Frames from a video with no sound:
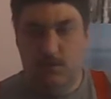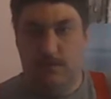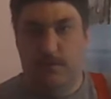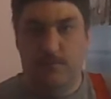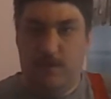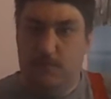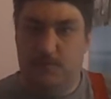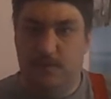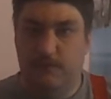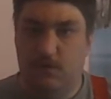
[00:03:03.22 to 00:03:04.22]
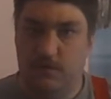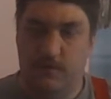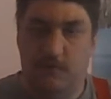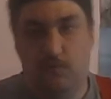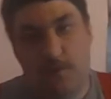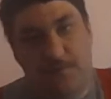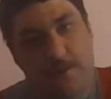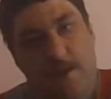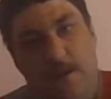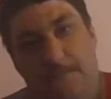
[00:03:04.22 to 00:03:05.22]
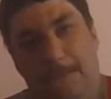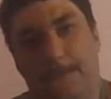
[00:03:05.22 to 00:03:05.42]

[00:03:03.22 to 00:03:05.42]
sometimes you even got stuff with the game.